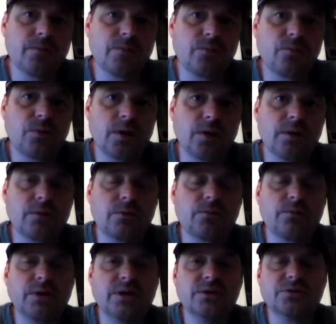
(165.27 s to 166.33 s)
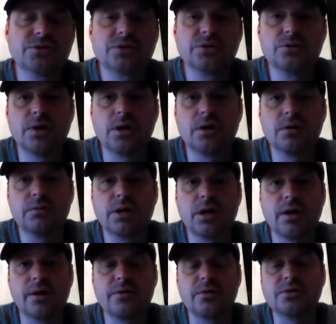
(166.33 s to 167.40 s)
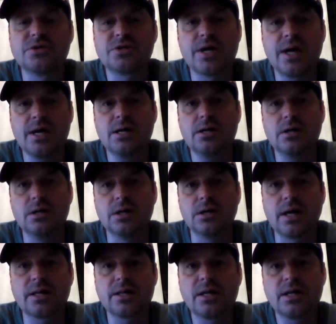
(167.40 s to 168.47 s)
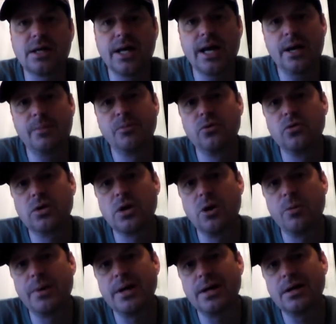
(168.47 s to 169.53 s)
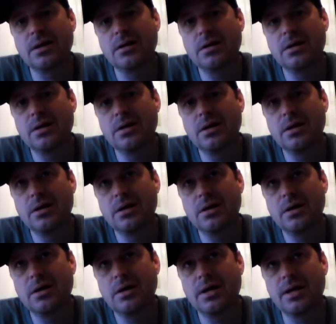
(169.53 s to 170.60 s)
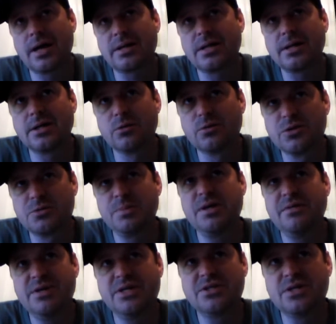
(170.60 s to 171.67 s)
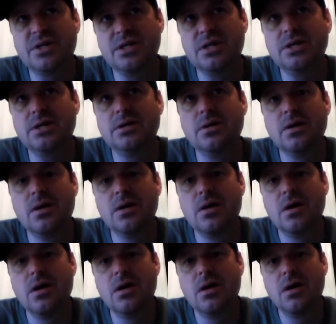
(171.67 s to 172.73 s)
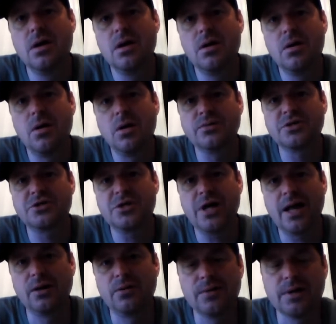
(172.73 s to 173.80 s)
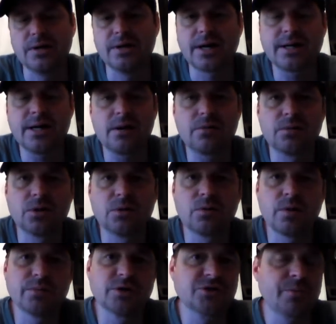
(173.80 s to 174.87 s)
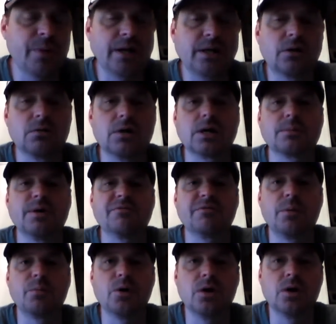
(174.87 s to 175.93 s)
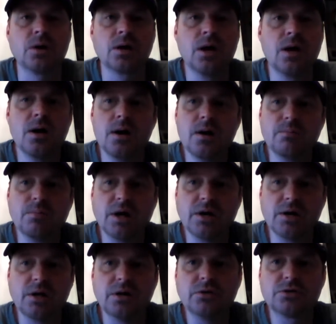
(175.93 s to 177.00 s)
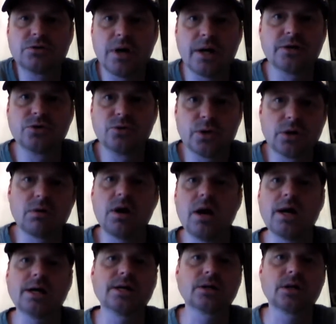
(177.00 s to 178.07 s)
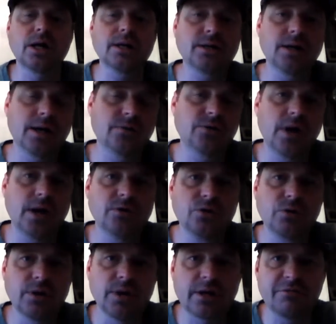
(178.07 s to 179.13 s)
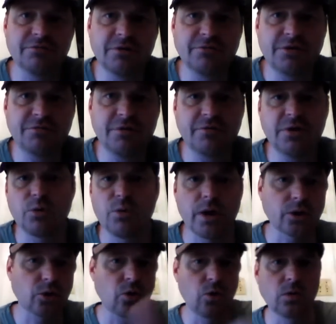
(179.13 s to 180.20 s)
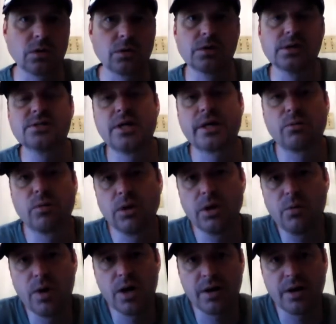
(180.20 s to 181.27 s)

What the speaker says: where we used to we go down there and skate. And I think it had pool coping, and I think there was PVC on the shallow end. I can't really remember. Somebody correct me if I'm wrong. But you try to do a grind, and doing like a 50-50 around a corner is like really weird